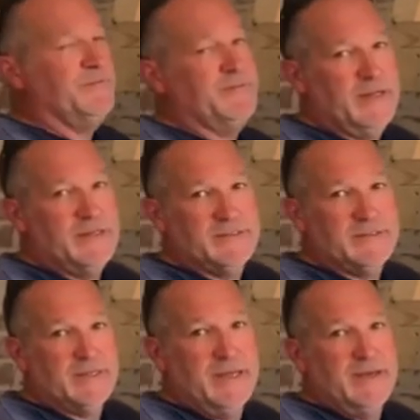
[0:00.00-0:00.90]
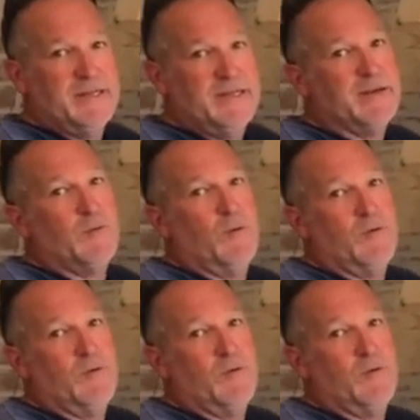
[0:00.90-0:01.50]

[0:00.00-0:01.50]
vent is 11¼